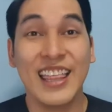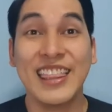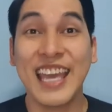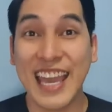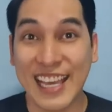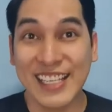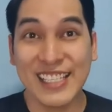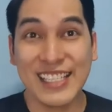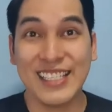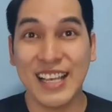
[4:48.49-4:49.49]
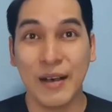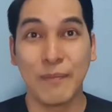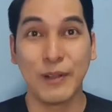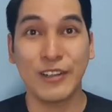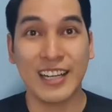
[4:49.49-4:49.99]
Things,
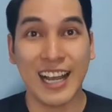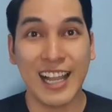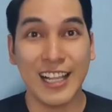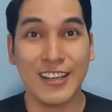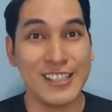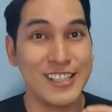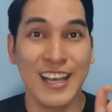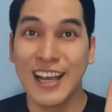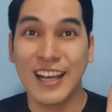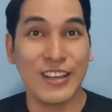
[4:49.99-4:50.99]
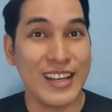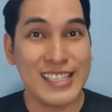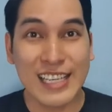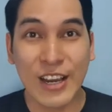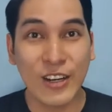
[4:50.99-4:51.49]
plural, because you can
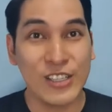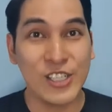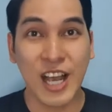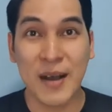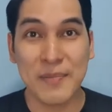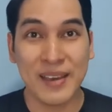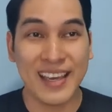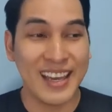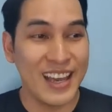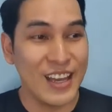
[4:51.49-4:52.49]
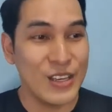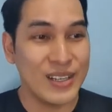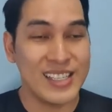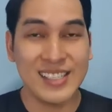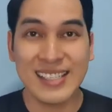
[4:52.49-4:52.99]
see her on Shopee, you
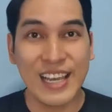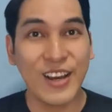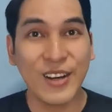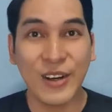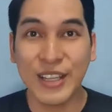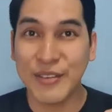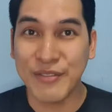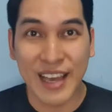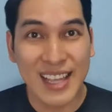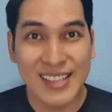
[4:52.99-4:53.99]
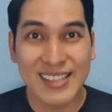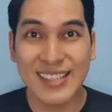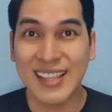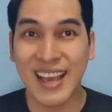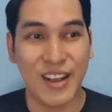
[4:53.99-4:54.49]
can see her on
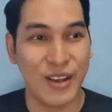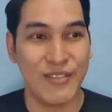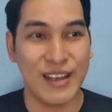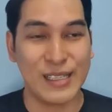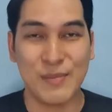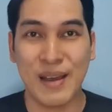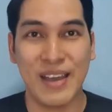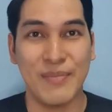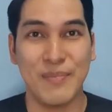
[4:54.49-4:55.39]
events, like events by